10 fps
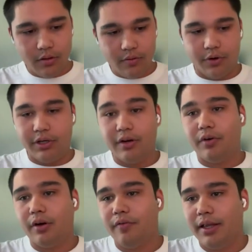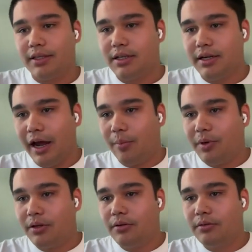for different events to
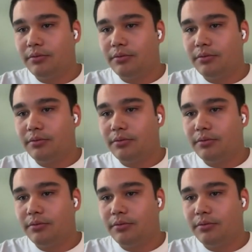happen.